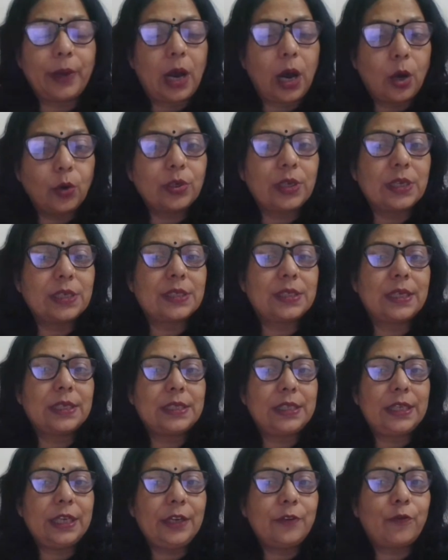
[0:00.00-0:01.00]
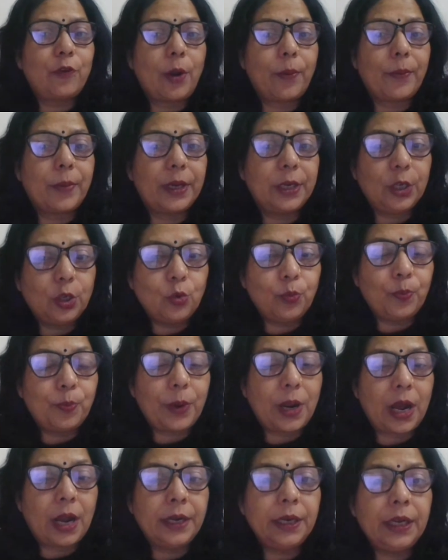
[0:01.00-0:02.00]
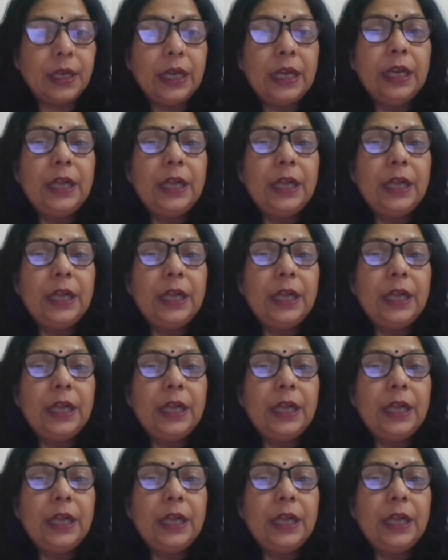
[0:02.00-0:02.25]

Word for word: how does the seed form a new plant?